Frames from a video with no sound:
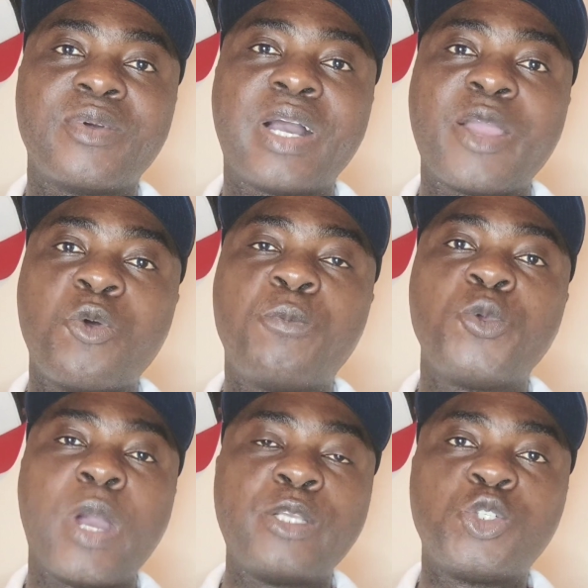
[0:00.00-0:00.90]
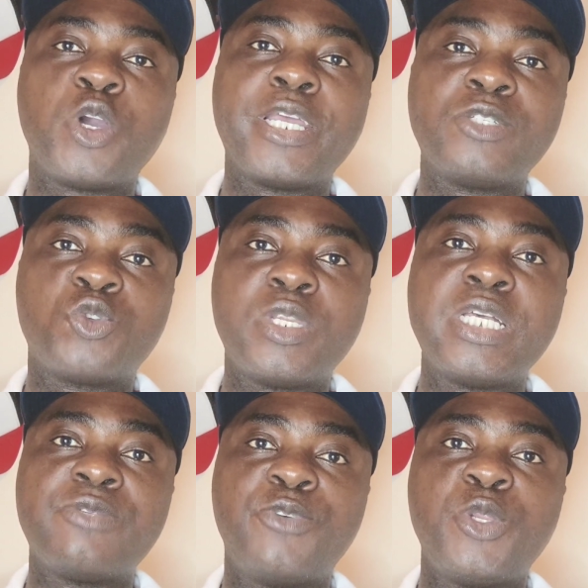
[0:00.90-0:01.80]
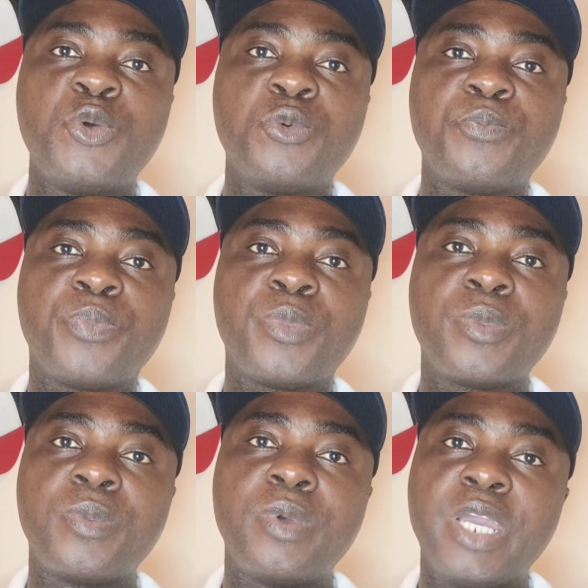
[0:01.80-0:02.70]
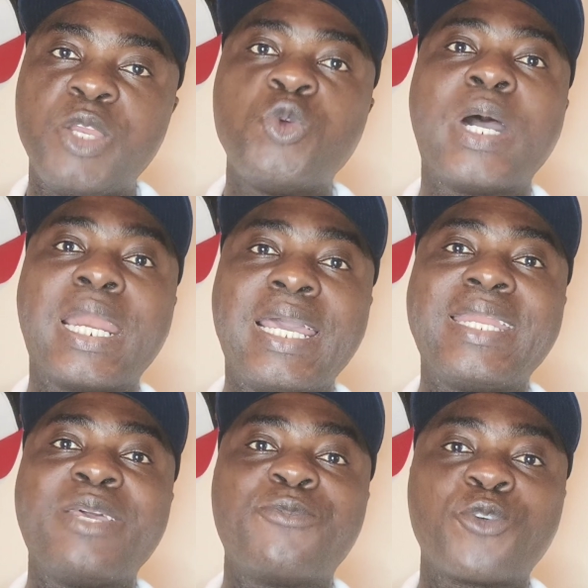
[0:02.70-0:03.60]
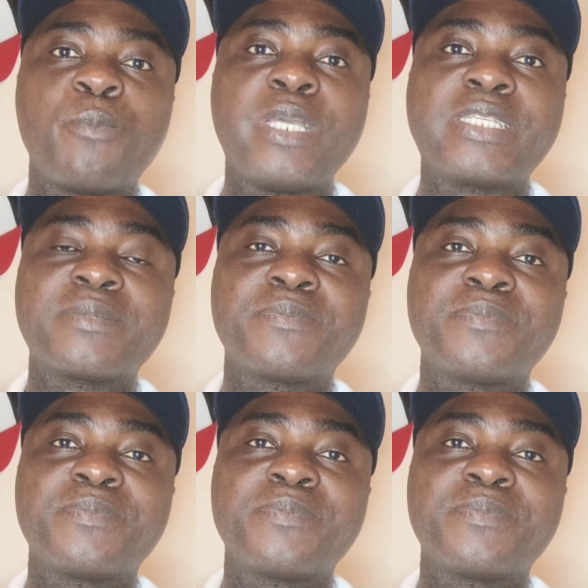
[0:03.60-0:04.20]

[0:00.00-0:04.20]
I hope you are enjoying today's video and you are learning from it.